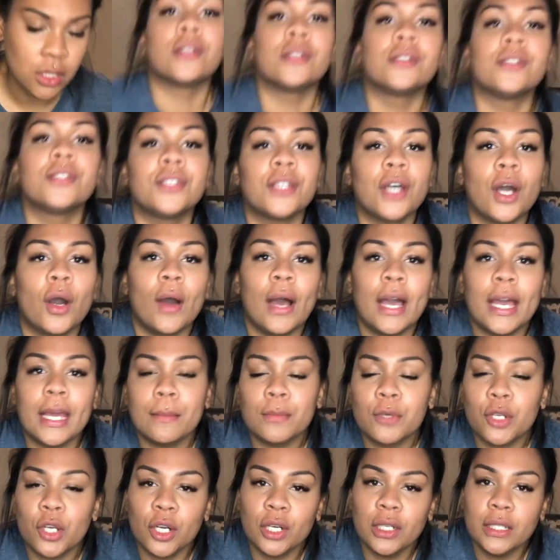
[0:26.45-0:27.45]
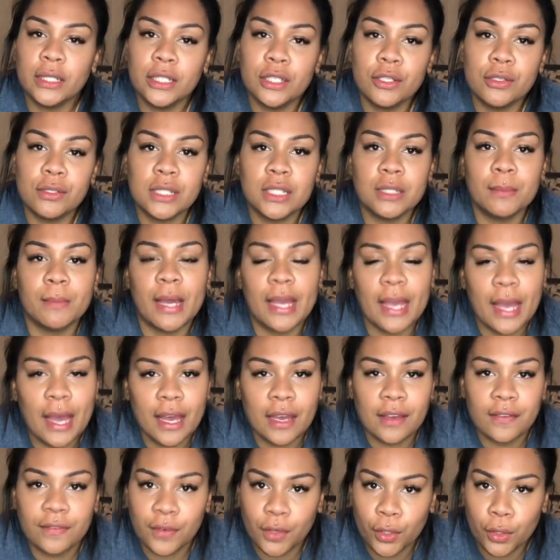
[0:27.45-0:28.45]
So I'm currently using my
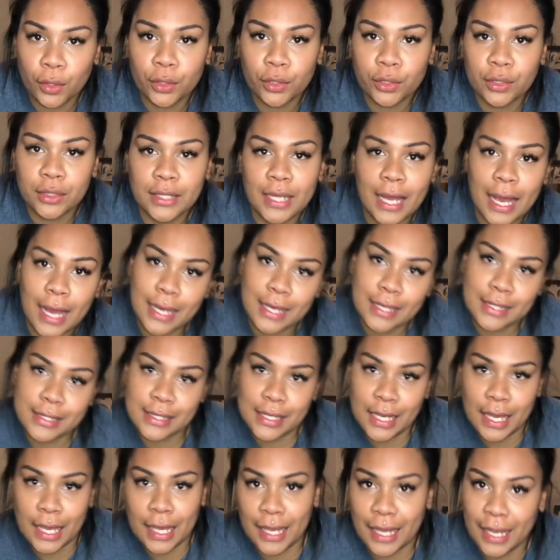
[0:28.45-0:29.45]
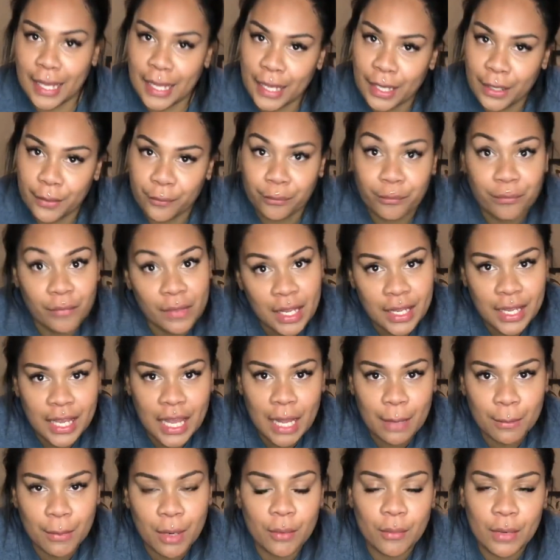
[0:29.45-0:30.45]
iPhone as a
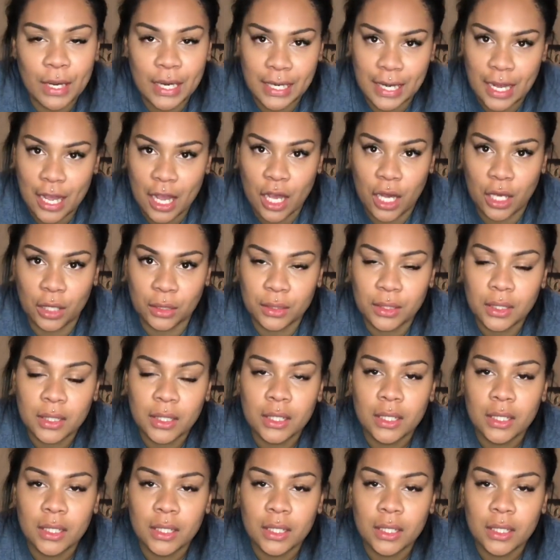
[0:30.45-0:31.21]
camera right now